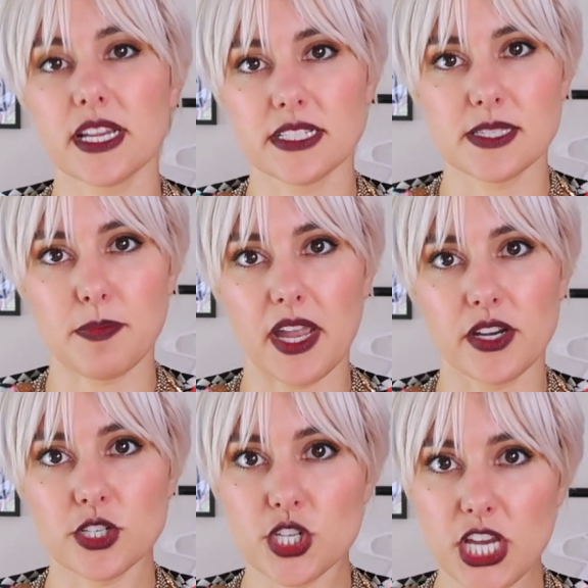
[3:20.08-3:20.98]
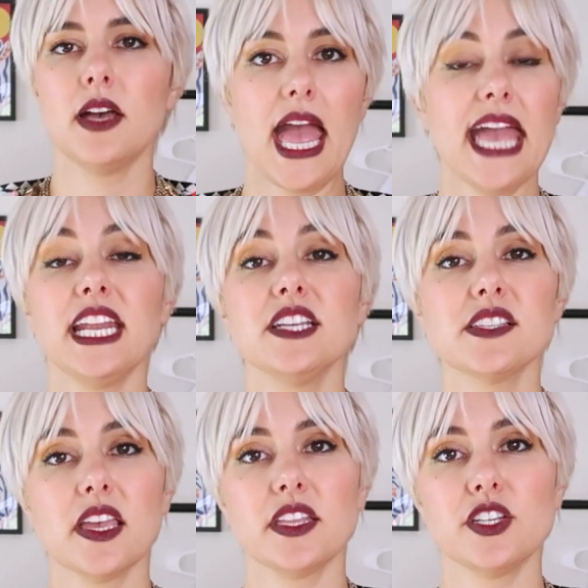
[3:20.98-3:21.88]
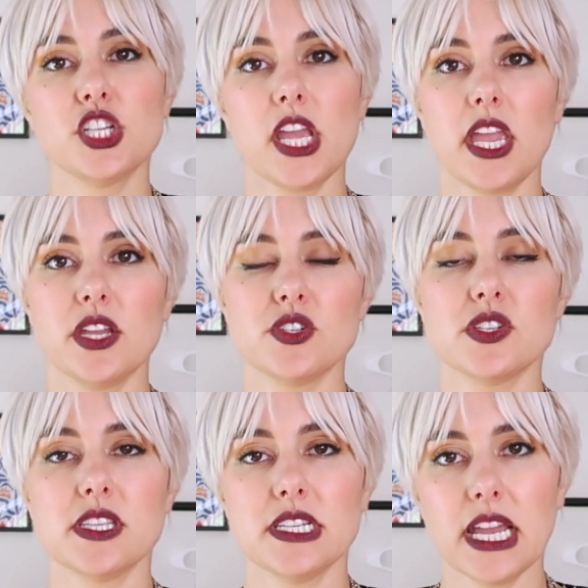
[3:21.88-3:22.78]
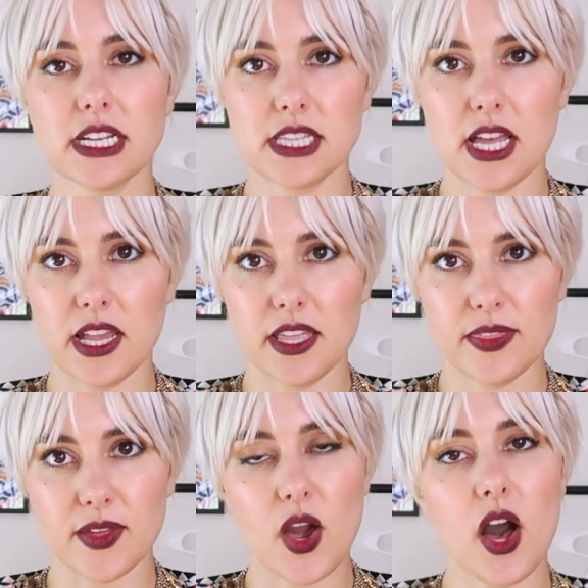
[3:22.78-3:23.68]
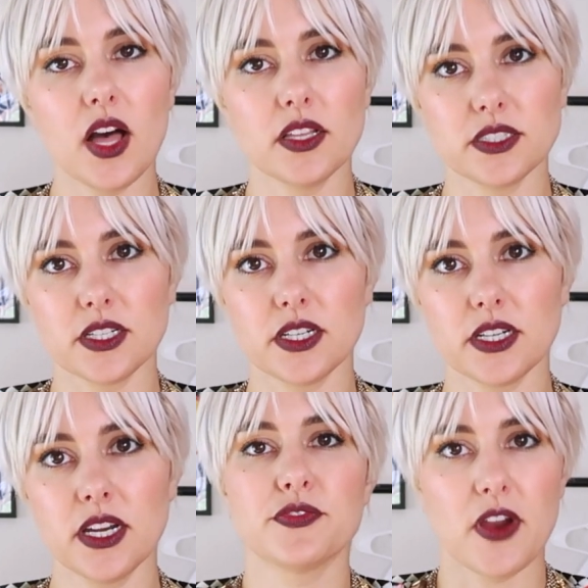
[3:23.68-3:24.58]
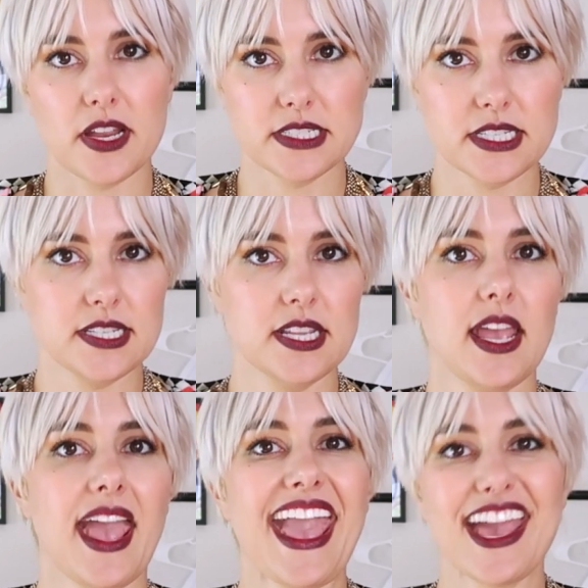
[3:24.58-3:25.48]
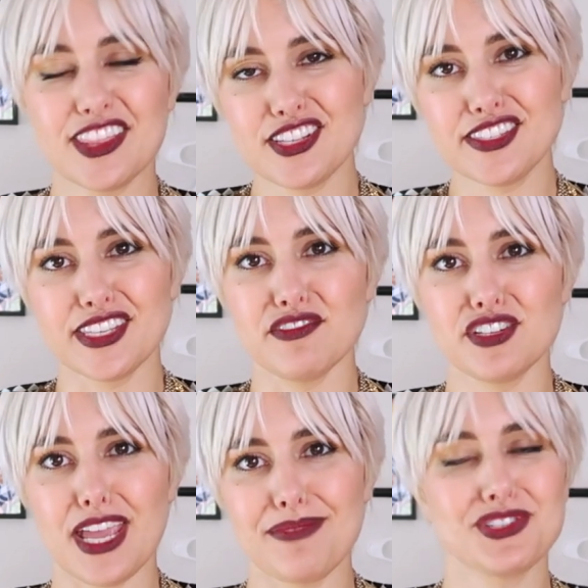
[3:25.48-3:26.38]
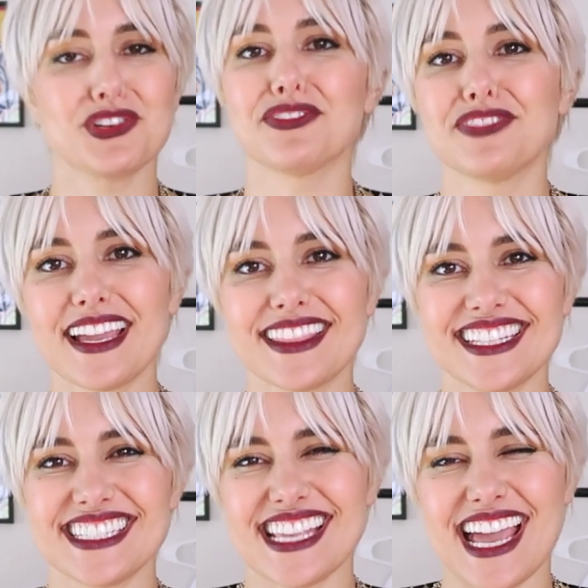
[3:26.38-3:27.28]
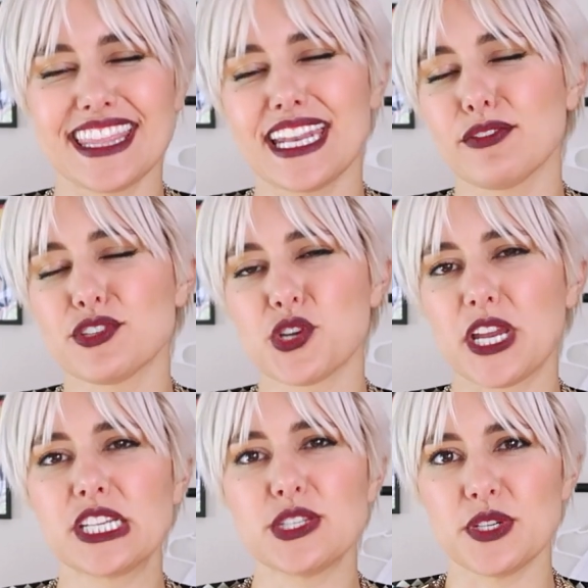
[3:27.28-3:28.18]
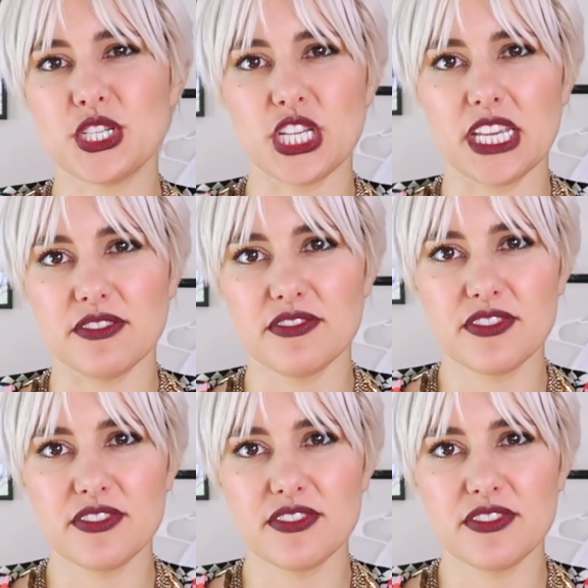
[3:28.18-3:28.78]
inspired shape, and I slightly changed the neckline, the collar, the front, and the sleeve shape to reflect the design that I was trying to achieve.